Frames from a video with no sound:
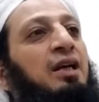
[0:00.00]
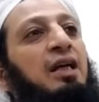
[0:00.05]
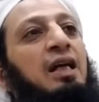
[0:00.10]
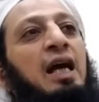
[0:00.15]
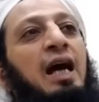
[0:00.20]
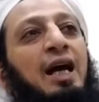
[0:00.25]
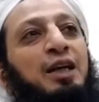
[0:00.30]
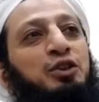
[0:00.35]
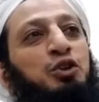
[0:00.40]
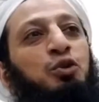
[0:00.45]
he
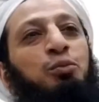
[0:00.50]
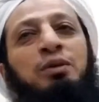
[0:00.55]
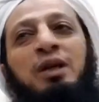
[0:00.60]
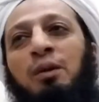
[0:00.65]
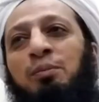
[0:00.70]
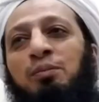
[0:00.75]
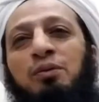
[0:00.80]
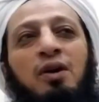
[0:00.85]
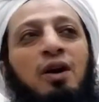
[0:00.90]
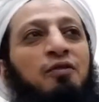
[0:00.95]
has to be a
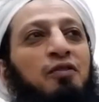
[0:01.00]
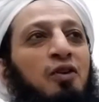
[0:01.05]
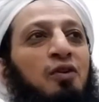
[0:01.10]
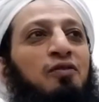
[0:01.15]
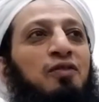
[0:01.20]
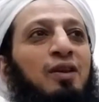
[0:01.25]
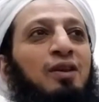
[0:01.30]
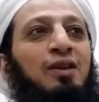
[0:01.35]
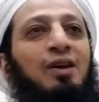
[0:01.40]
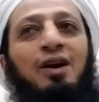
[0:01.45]
prophet
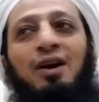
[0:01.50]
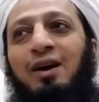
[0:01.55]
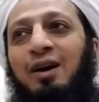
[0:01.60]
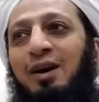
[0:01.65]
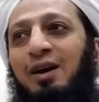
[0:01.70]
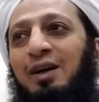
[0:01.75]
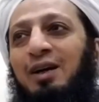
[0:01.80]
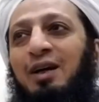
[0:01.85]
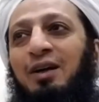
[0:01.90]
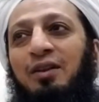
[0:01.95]
of
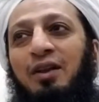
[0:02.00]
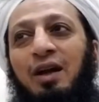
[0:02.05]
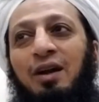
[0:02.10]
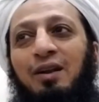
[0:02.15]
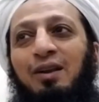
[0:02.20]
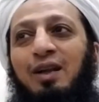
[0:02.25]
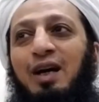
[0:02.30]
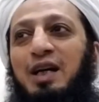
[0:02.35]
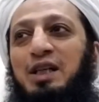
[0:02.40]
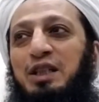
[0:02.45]
Allah, that
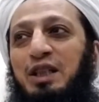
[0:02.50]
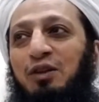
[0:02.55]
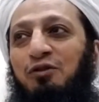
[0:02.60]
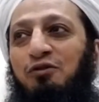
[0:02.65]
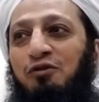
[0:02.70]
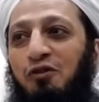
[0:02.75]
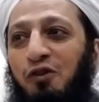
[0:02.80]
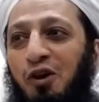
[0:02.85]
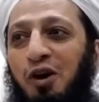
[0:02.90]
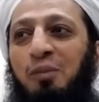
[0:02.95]
Allah is
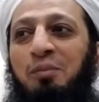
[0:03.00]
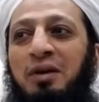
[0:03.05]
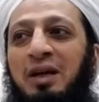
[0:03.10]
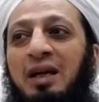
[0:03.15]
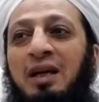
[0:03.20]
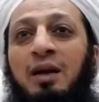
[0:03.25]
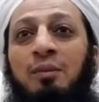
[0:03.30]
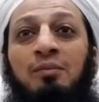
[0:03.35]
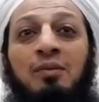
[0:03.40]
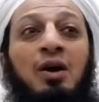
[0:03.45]

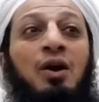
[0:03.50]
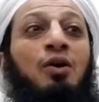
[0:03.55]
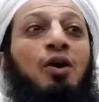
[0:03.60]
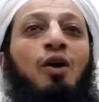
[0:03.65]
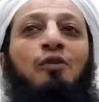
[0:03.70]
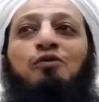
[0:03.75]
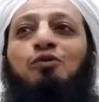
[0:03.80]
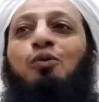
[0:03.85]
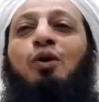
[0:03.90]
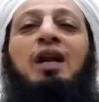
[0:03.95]
informing him
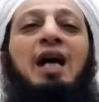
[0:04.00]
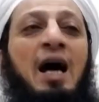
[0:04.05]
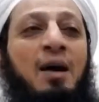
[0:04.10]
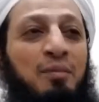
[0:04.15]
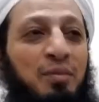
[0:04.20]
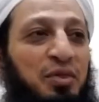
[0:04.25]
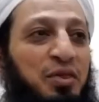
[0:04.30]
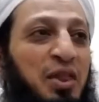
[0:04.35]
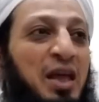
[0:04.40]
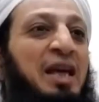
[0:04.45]
of what
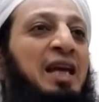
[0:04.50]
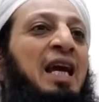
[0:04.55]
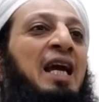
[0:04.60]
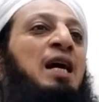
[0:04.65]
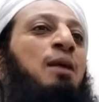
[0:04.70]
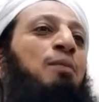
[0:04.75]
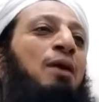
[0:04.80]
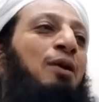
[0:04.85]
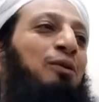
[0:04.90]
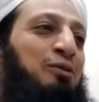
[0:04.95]
I'm thinking
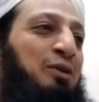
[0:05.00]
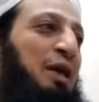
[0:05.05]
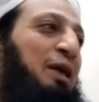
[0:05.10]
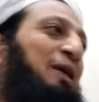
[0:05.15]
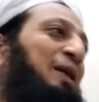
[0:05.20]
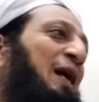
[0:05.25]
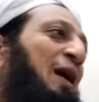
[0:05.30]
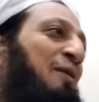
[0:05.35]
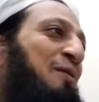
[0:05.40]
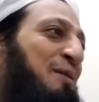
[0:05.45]
about
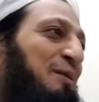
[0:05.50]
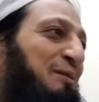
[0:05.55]
right now.